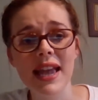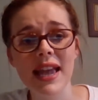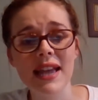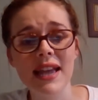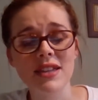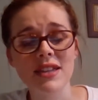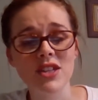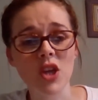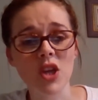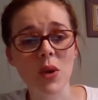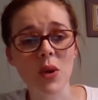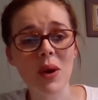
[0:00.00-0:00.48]

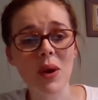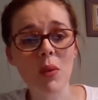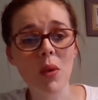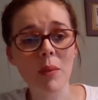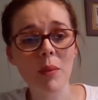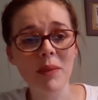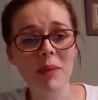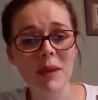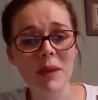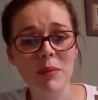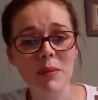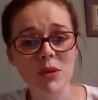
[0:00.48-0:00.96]
So I
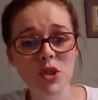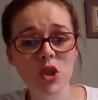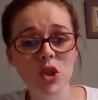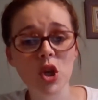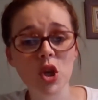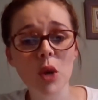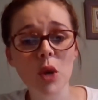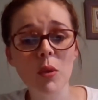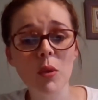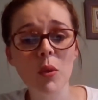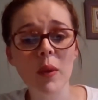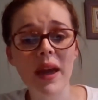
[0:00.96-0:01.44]
want people to
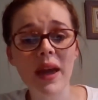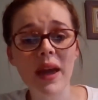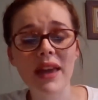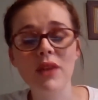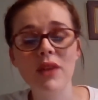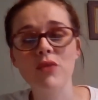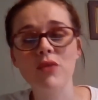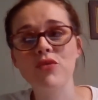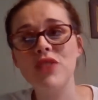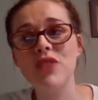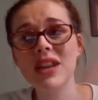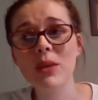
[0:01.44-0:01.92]
go away,
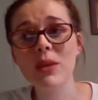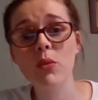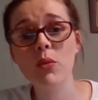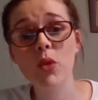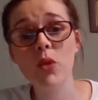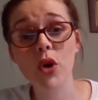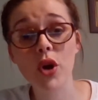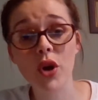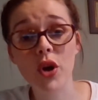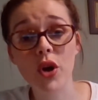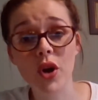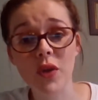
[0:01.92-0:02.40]
really
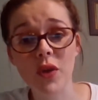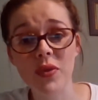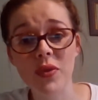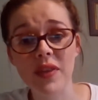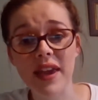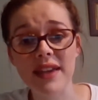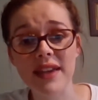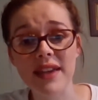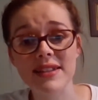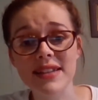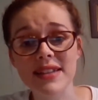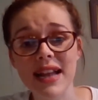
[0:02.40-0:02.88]
work on
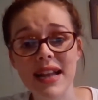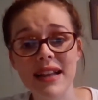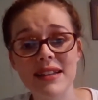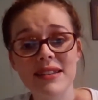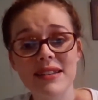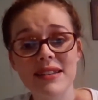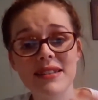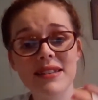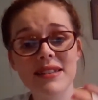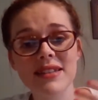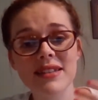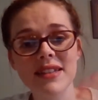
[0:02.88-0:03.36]
this
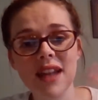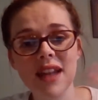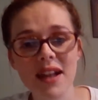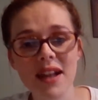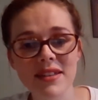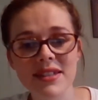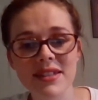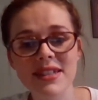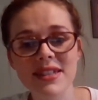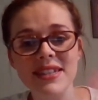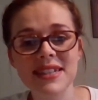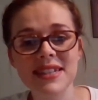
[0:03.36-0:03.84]
and start
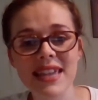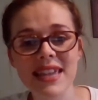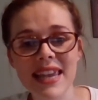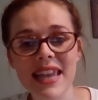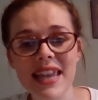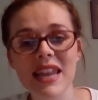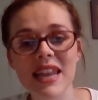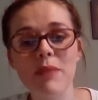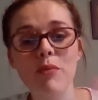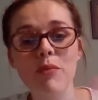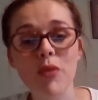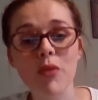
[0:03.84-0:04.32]
to see
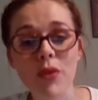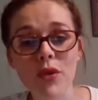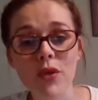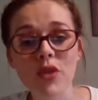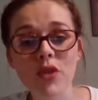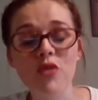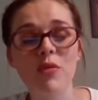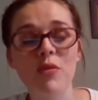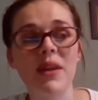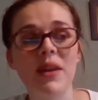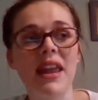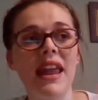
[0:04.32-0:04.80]
an
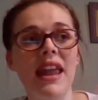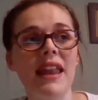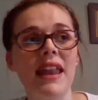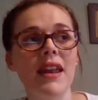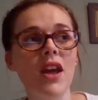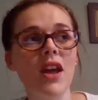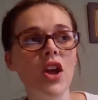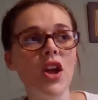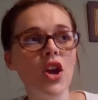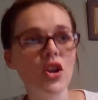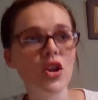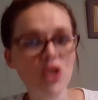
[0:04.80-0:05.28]
improvement in
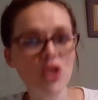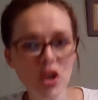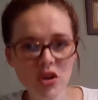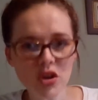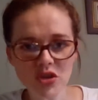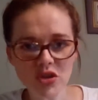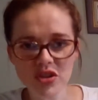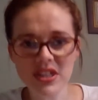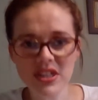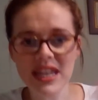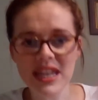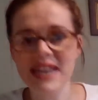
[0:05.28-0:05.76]
not
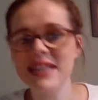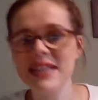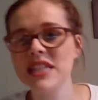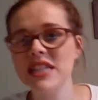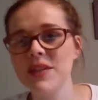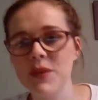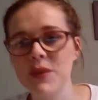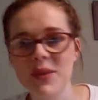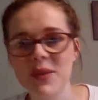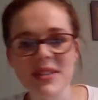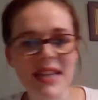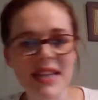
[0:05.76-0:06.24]
just their
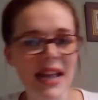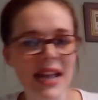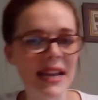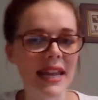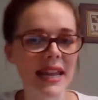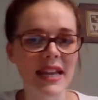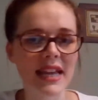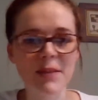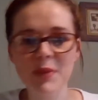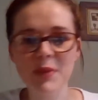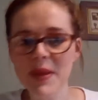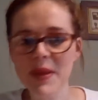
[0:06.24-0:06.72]
interviewing
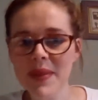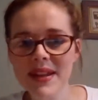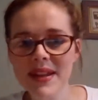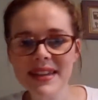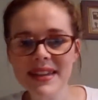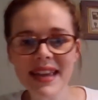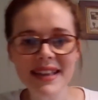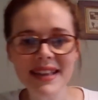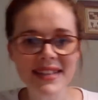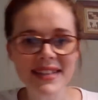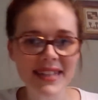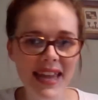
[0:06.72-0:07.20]
techniques, but in their
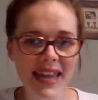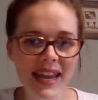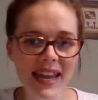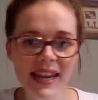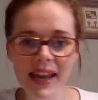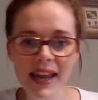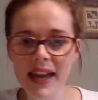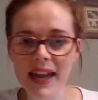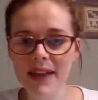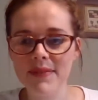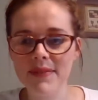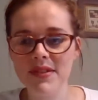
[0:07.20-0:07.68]
day-to-day
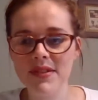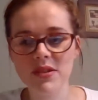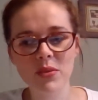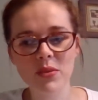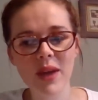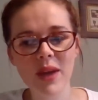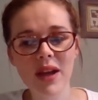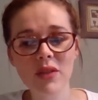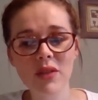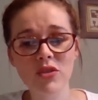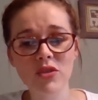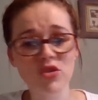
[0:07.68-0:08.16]
lives as
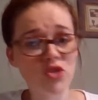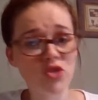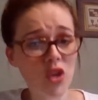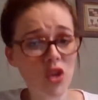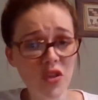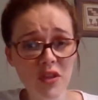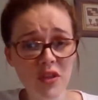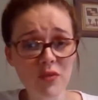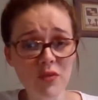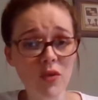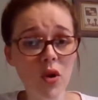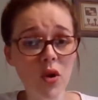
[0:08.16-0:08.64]
well. There's
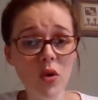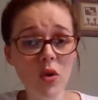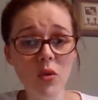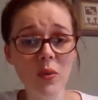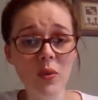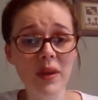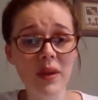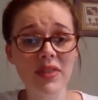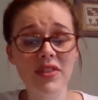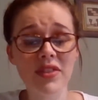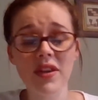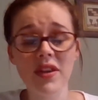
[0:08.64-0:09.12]
nothing wrong
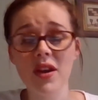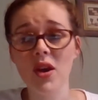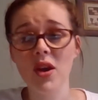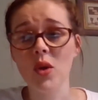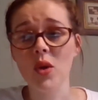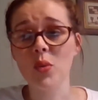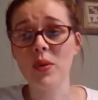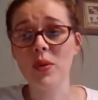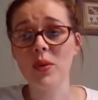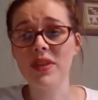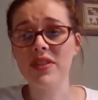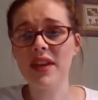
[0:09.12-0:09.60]

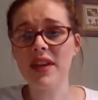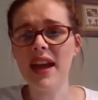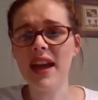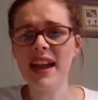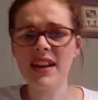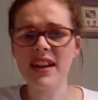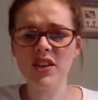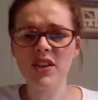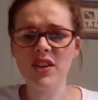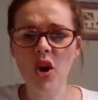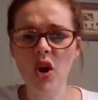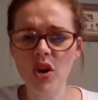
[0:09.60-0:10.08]
with
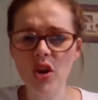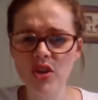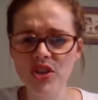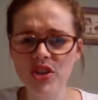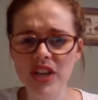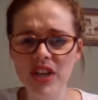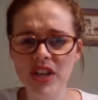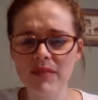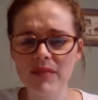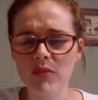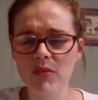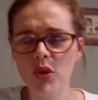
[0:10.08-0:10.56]

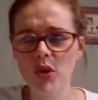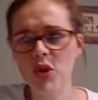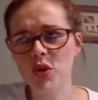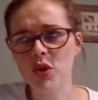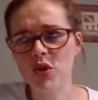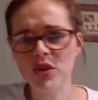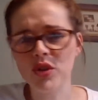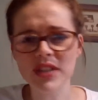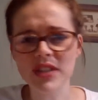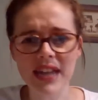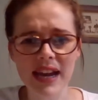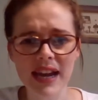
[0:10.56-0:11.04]
acknowledging what you're
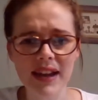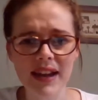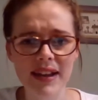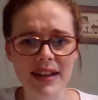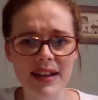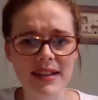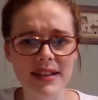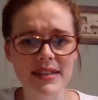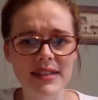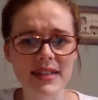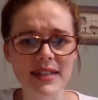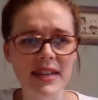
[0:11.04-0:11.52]
good at
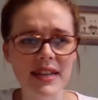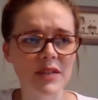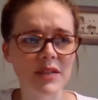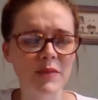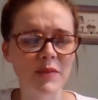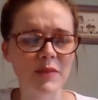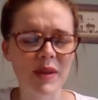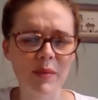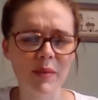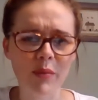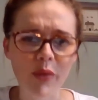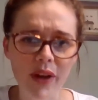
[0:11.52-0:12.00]
and
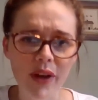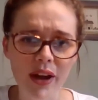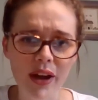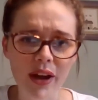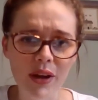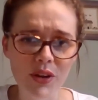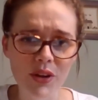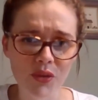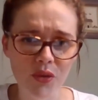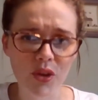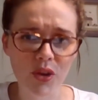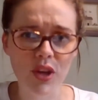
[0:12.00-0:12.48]
being
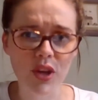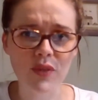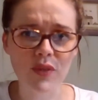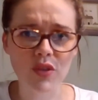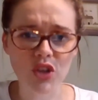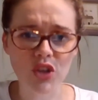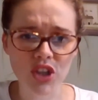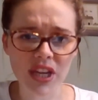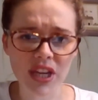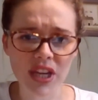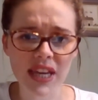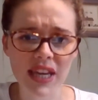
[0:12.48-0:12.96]
proud of what you've
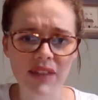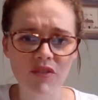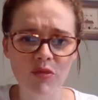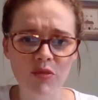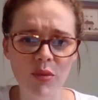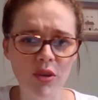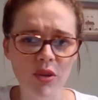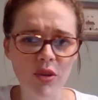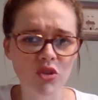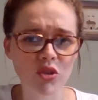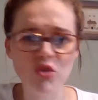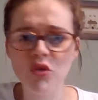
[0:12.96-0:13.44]
achieved,
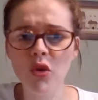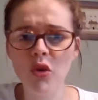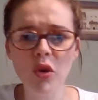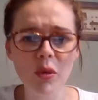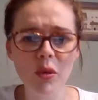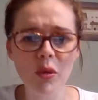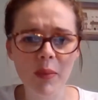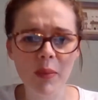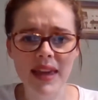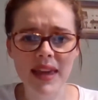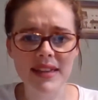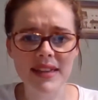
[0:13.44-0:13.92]
because you're all
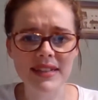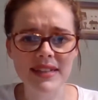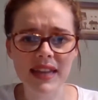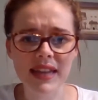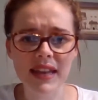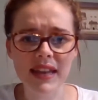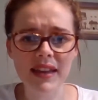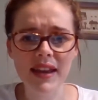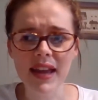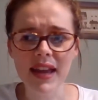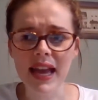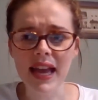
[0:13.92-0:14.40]

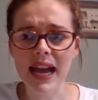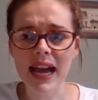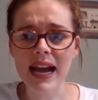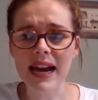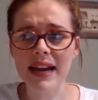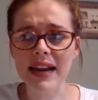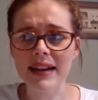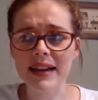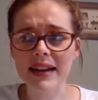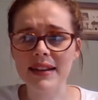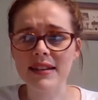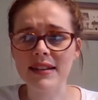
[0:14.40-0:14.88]
amazing
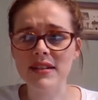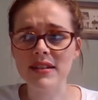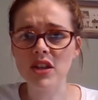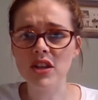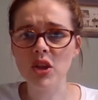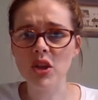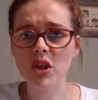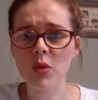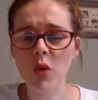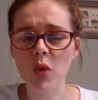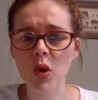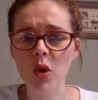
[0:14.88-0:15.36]
and
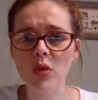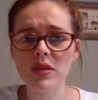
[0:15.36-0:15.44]
you all